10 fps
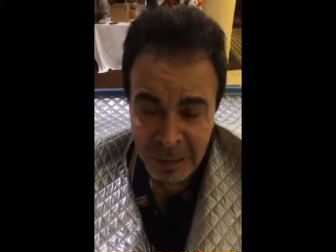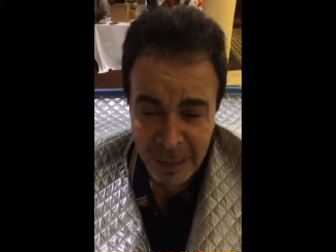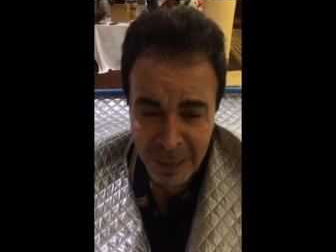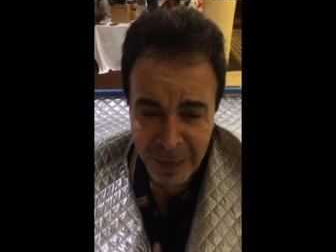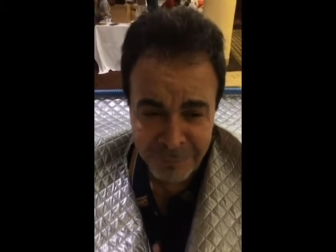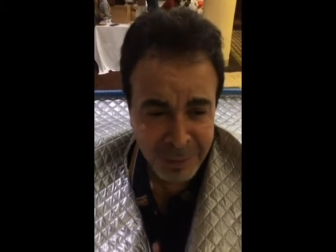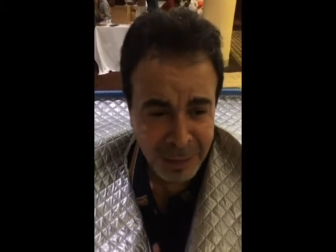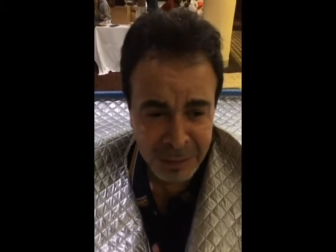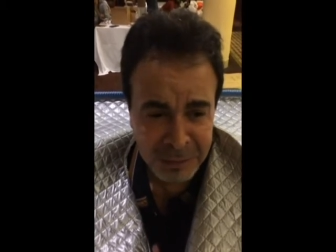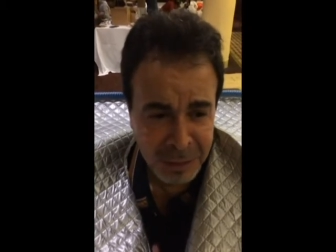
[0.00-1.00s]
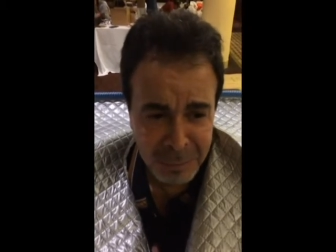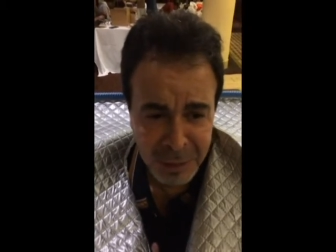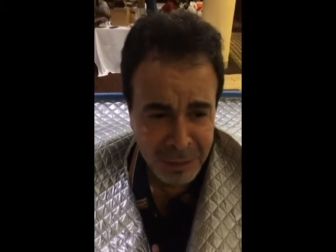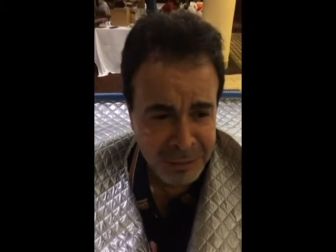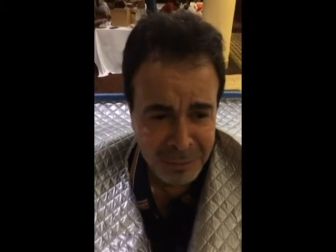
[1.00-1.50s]
and after like three
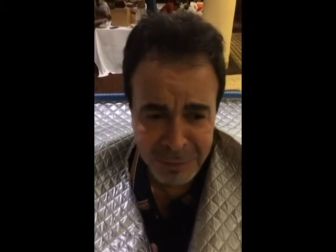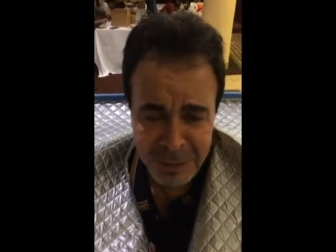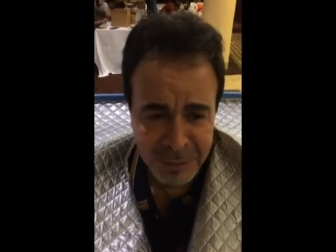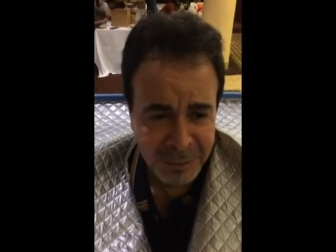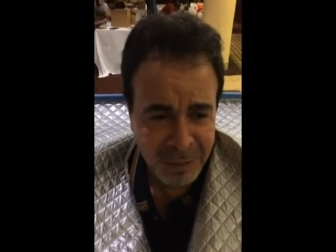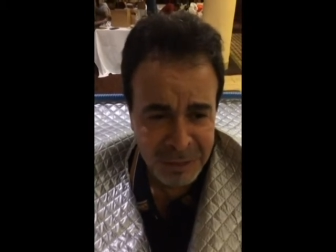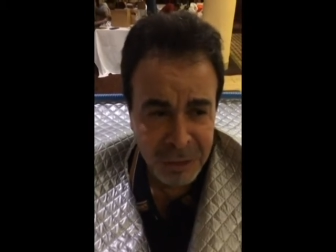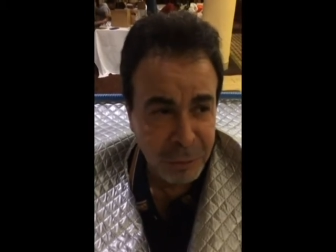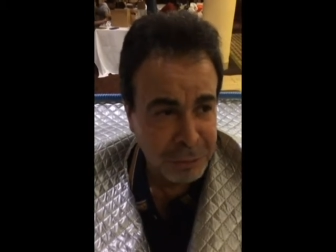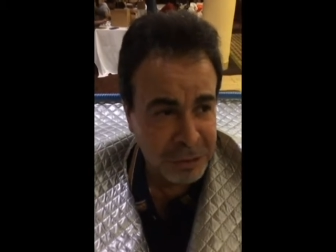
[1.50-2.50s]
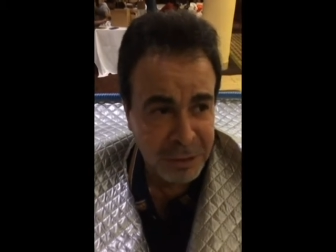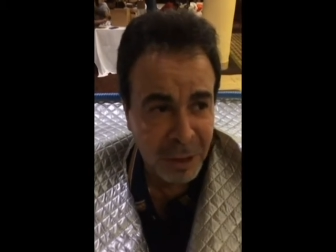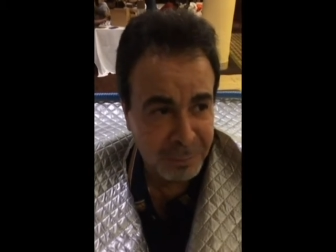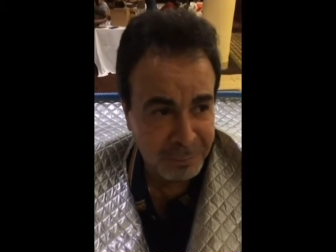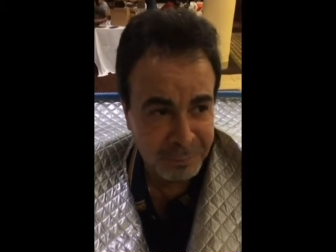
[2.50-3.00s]
minutes already, it's loosened
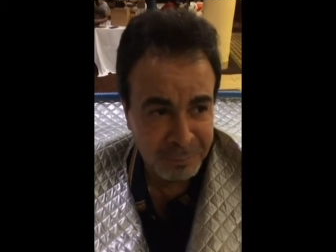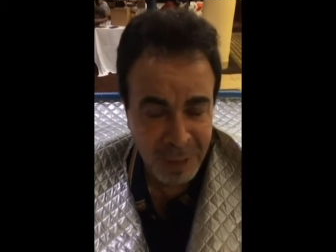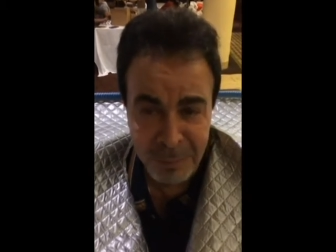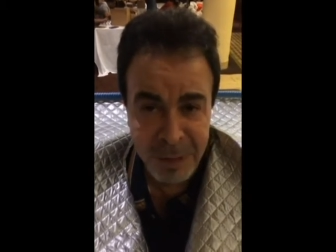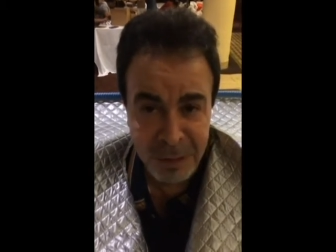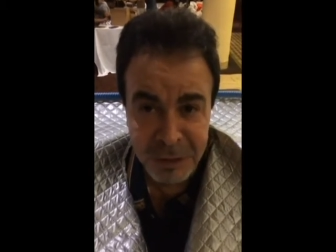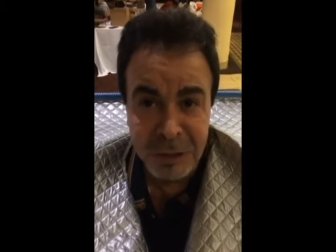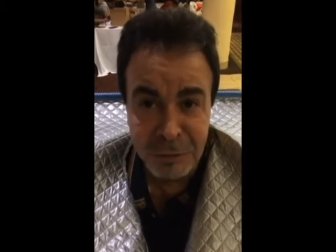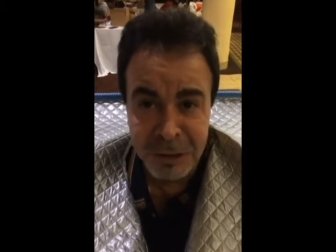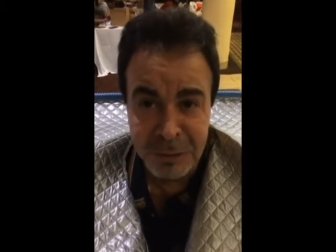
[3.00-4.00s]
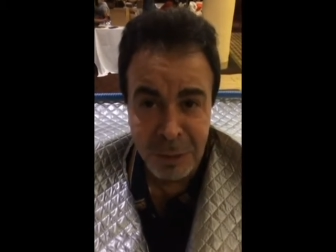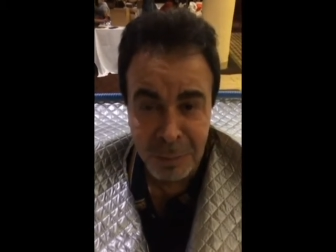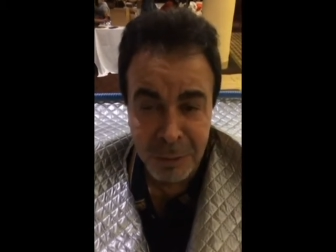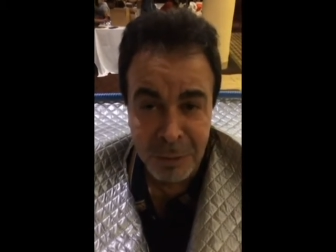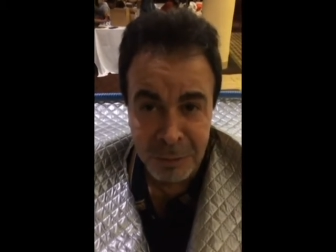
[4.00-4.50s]
up. I mean, it's loosened
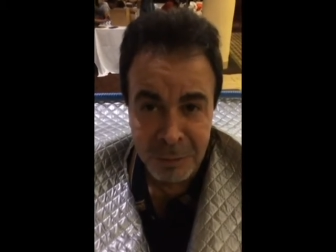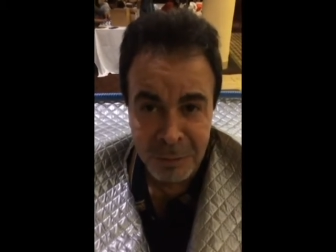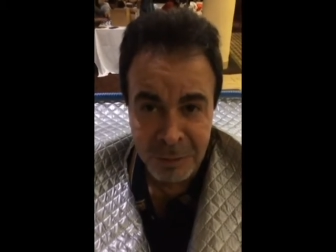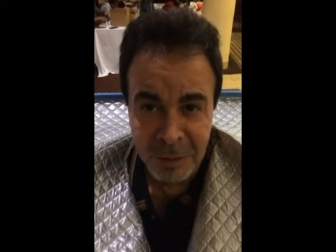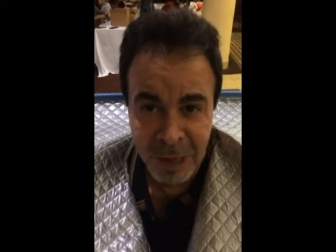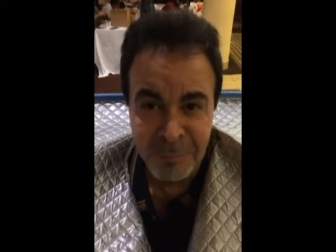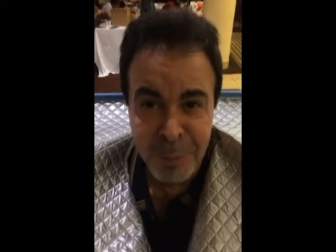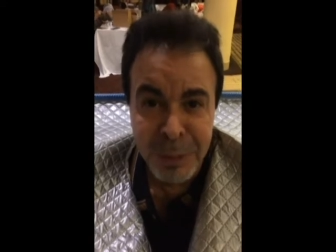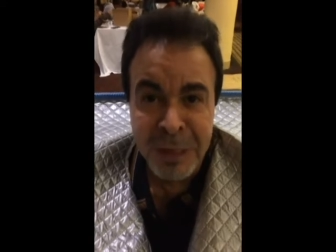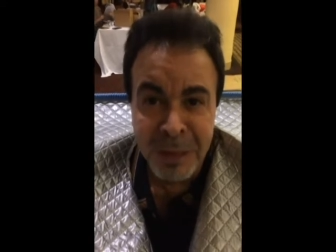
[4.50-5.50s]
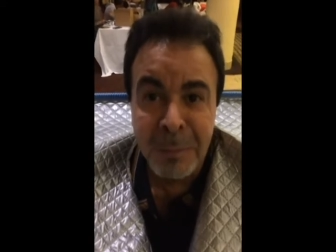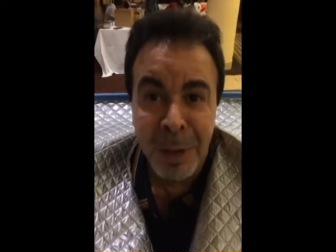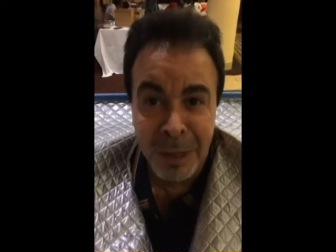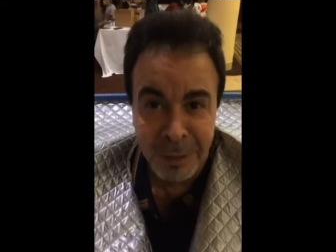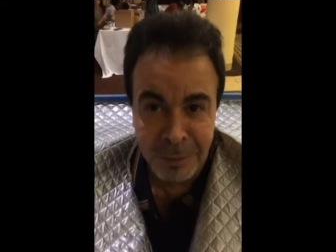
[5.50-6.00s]
up good. Yeah. I'm breathing
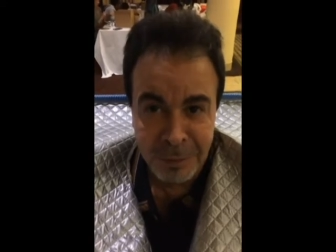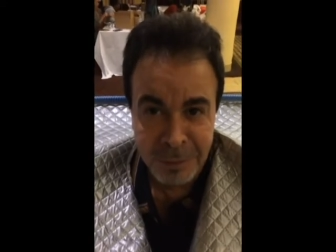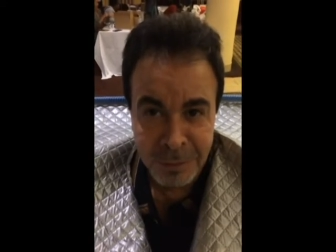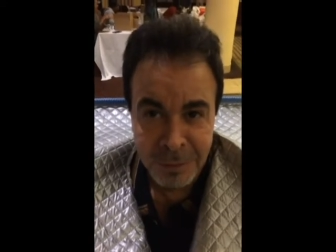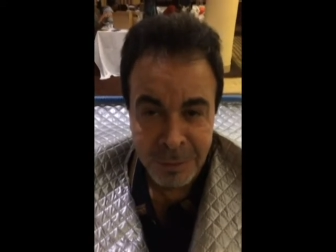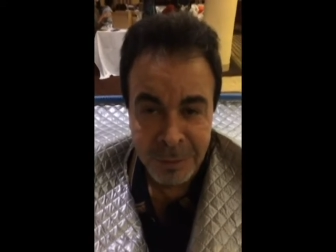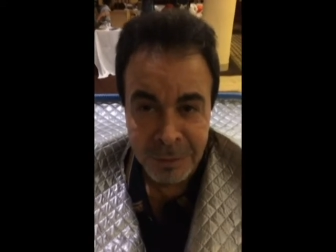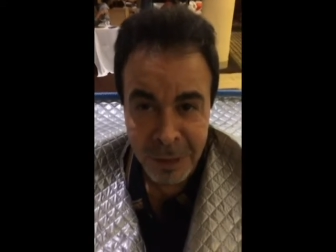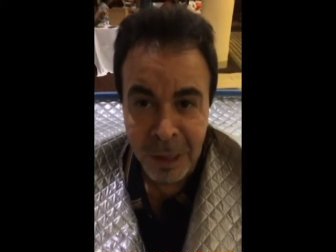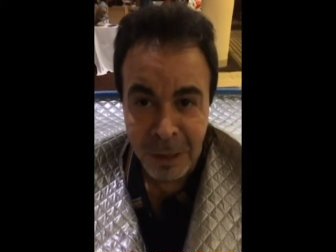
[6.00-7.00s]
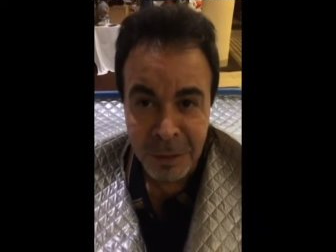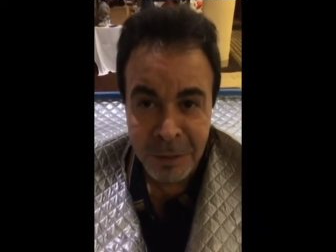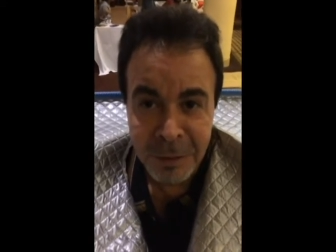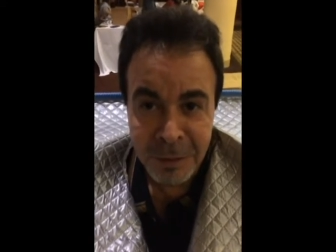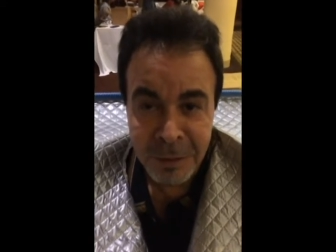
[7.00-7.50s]
better. Really? Yeah.
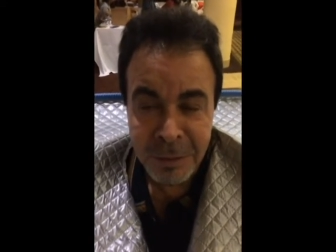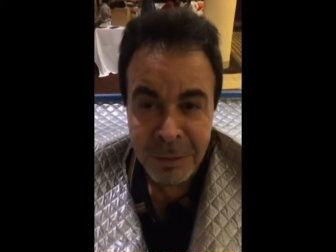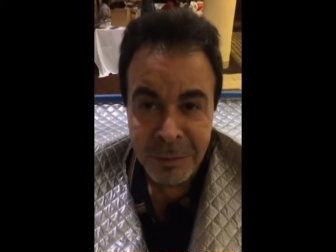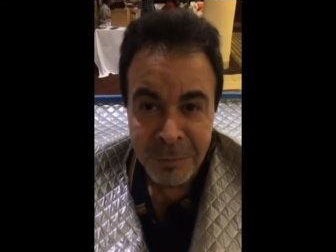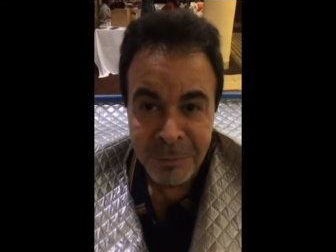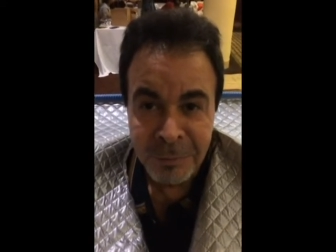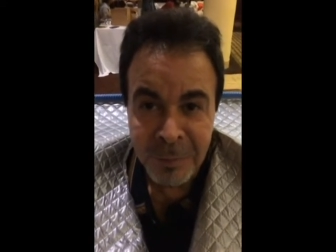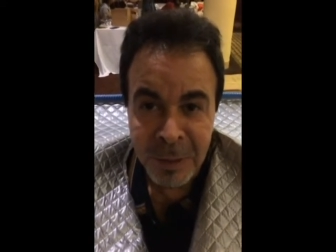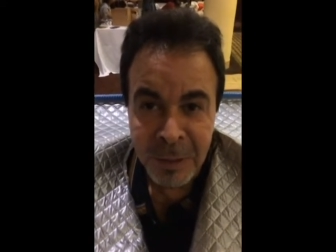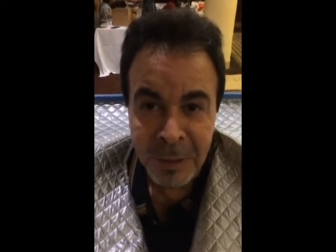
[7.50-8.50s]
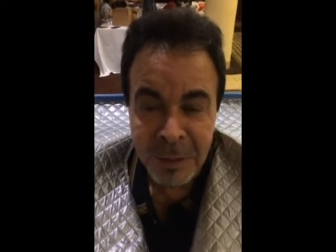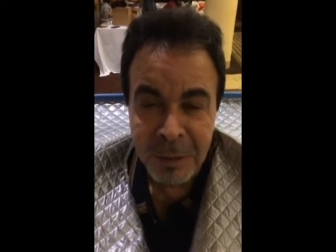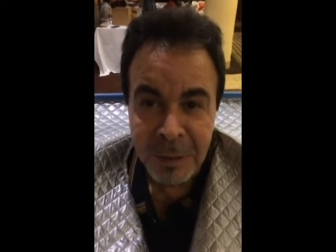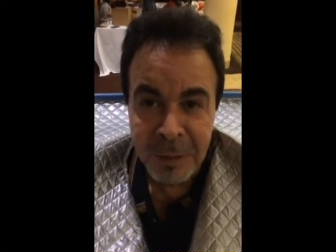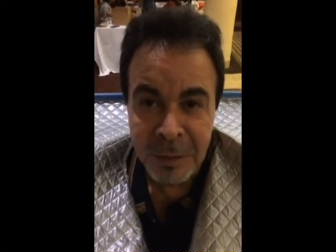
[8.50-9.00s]
And before you
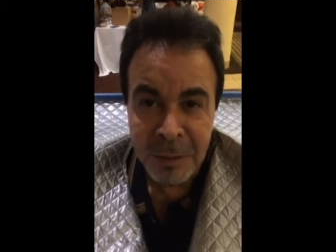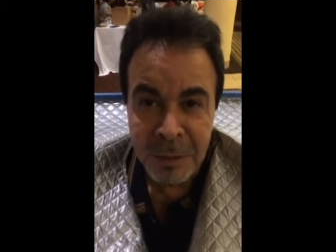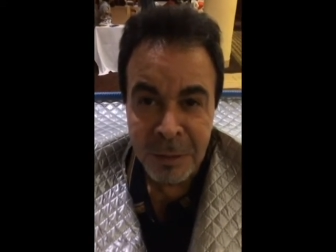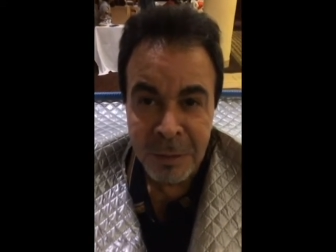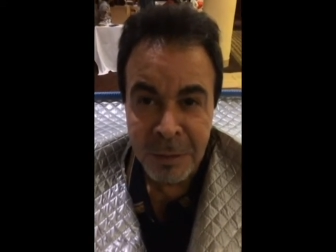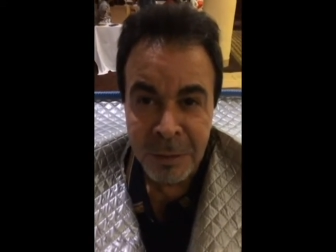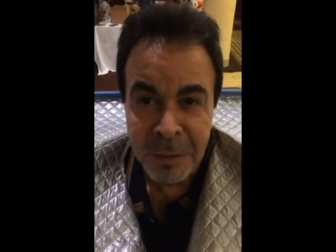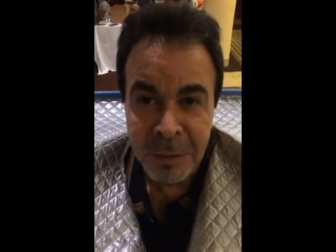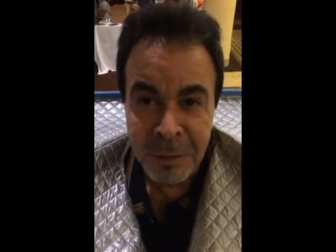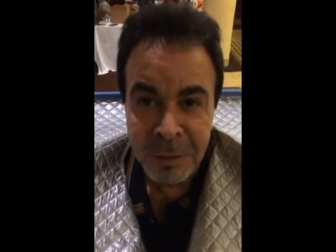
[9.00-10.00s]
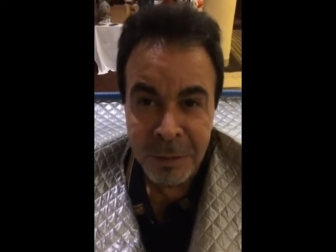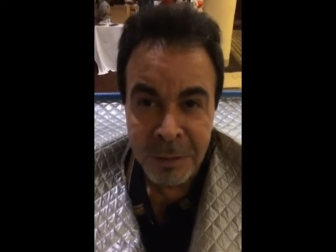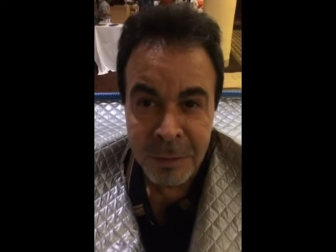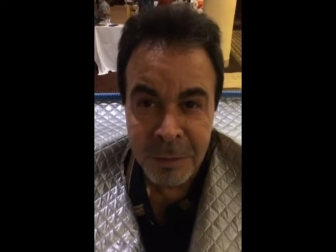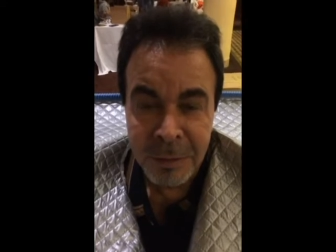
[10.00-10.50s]
got in the sauna, what did
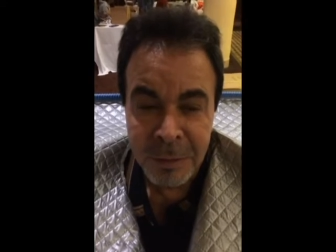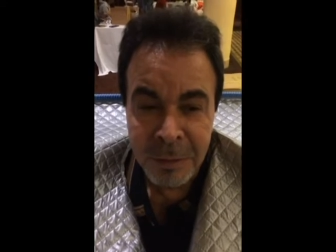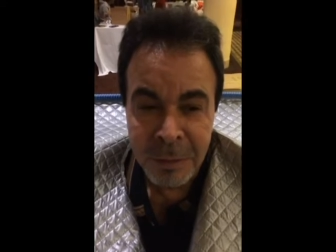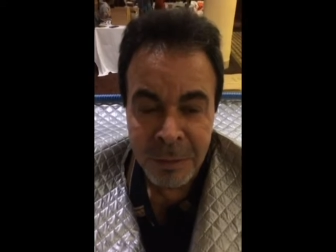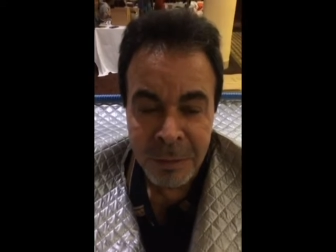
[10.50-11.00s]
you expect?